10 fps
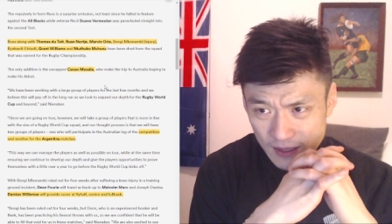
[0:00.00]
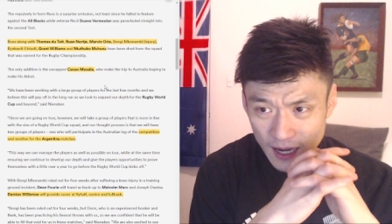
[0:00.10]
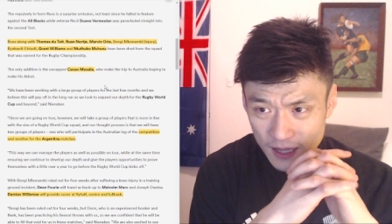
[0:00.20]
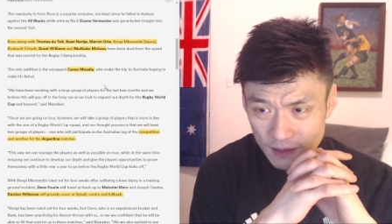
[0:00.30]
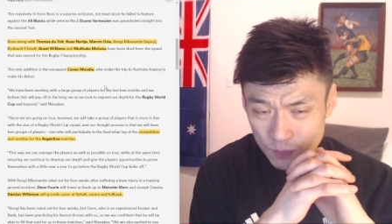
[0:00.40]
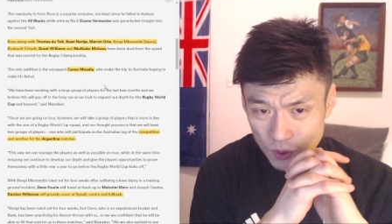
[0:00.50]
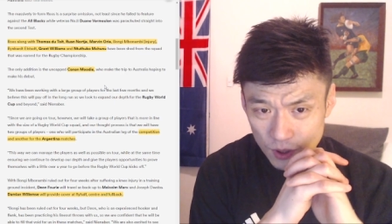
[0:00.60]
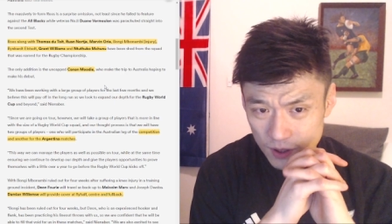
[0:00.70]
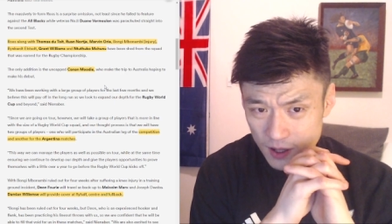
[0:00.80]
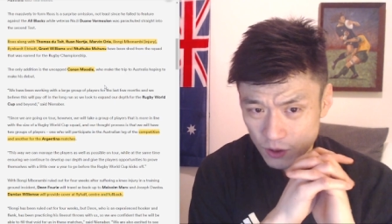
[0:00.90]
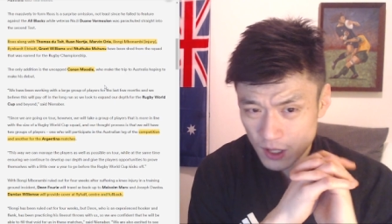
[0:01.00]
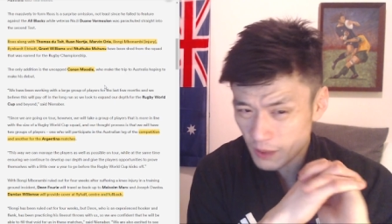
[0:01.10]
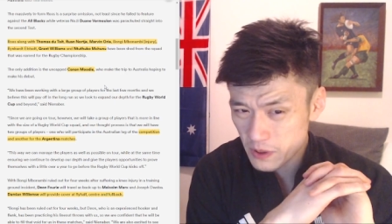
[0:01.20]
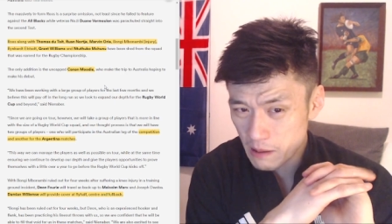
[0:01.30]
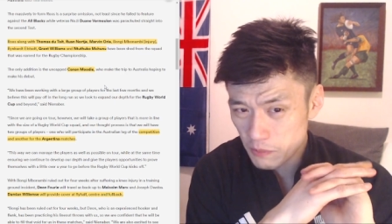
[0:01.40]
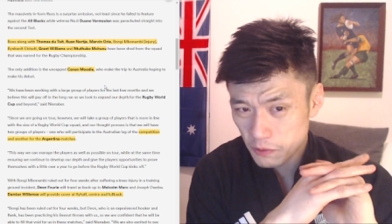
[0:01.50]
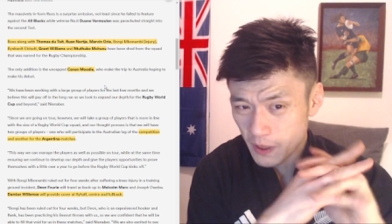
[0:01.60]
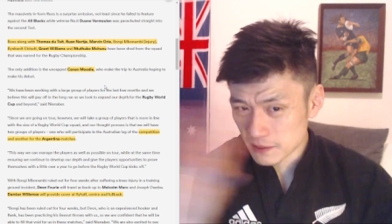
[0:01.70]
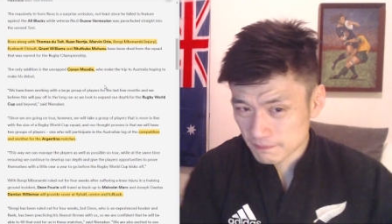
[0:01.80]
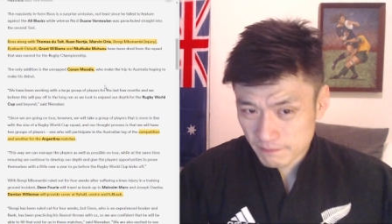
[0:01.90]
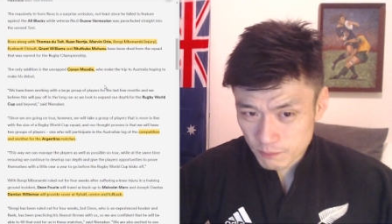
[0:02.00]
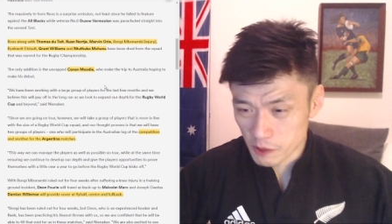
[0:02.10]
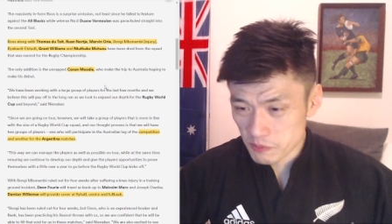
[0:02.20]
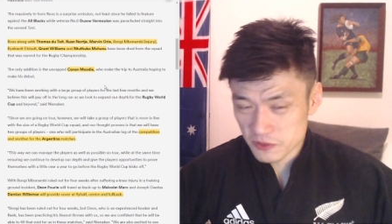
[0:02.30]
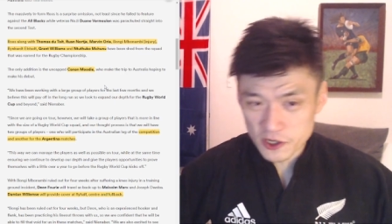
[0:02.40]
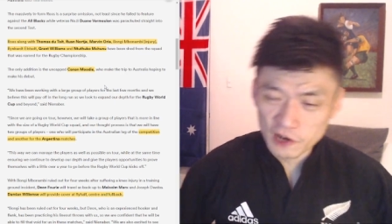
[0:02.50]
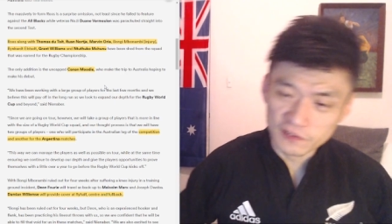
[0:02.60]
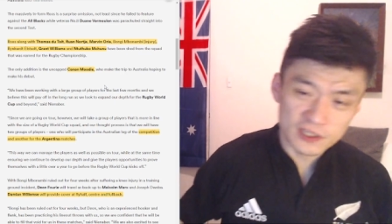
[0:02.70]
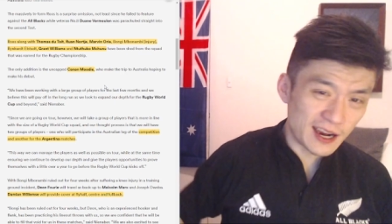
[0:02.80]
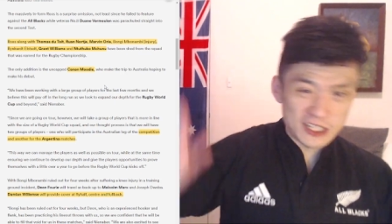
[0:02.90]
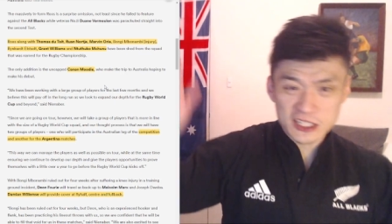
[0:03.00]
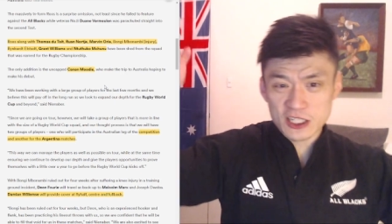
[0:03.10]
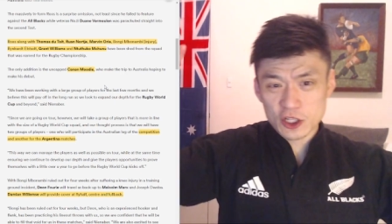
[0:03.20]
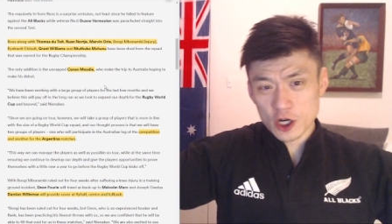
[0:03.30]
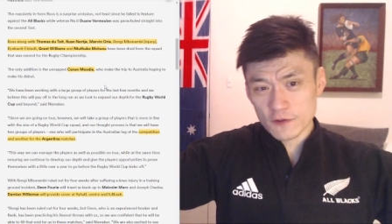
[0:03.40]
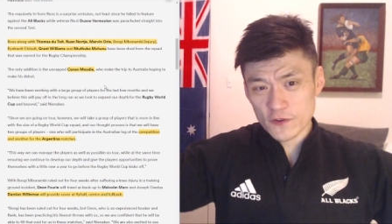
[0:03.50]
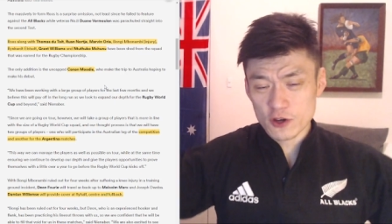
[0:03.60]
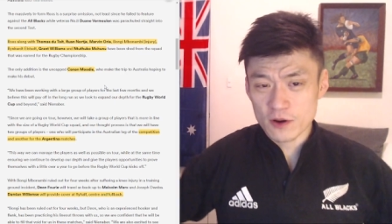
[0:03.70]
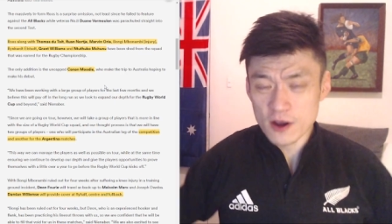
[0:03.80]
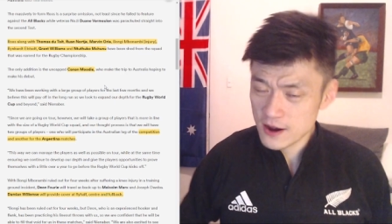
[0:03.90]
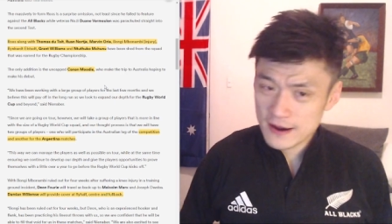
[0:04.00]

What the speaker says: And then put Lukami Arm on the wing. Problem solved. I just did your job for you.